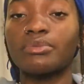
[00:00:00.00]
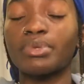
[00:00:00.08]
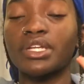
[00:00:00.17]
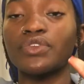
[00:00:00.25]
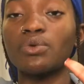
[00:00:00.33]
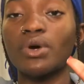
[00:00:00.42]

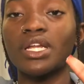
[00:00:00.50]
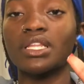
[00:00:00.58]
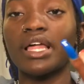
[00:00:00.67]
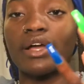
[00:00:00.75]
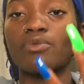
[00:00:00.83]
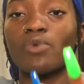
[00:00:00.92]
But if you want it
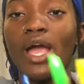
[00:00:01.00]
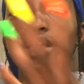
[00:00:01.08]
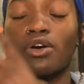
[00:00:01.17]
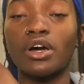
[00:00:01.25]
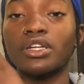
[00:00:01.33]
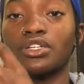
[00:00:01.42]
like right
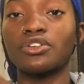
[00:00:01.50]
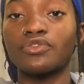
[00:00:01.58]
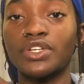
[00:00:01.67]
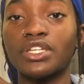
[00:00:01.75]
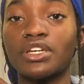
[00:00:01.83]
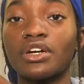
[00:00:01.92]
on your
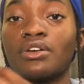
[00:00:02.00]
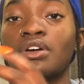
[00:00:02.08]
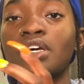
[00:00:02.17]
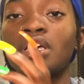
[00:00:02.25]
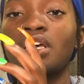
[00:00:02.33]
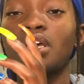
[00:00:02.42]
video
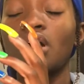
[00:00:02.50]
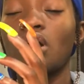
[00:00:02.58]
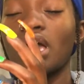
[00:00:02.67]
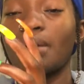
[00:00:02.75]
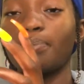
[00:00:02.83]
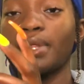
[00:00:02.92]

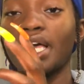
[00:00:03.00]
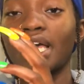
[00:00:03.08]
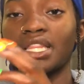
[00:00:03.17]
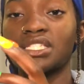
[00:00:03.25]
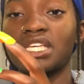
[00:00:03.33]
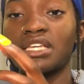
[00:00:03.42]
and playing
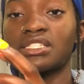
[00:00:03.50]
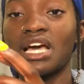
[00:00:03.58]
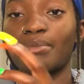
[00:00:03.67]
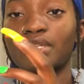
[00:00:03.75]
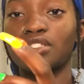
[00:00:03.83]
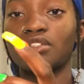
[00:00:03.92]
at the same
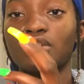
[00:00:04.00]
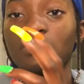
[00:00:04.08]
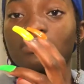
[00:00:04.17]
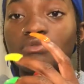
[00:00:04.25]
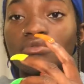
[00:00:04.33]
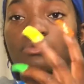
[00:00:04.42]
time as
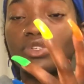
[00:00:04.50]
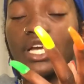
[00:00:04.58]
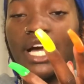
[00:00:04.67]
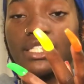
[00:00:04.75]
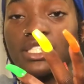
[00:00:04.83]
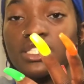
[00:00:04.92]
you're
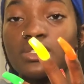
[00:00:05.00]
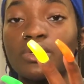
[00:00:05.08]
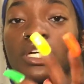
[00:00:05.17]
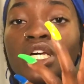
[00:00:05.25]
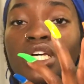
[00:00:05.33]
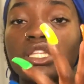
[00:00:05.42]
reacting to
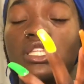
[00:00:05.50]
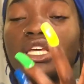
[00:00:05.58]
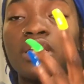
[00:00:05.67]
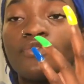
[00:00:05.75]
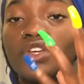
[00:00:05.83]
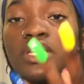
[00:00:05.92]
it,
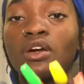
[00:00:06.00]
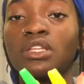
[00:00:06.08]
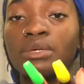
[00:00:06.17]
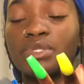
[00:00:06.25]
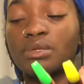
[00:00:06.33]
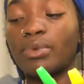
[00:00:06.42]
then Video
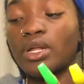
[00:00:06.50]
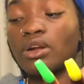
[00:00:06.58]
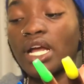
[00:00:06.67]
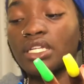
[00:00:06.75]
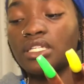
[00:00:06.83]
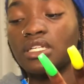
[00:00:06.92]
Leap is a better
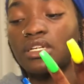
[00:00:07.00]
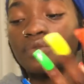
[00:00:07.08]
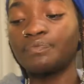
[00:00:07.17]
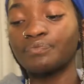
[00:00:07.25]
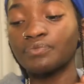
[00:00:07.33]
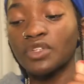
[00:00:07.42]
idea
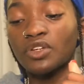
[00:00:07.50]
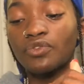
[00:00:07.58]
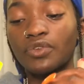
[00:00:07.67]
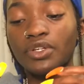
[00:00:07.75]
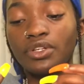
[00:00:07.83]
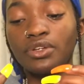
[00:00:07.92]

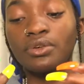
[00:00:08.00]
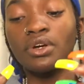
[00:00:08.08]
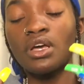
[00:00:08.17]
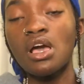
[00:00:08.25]
for you.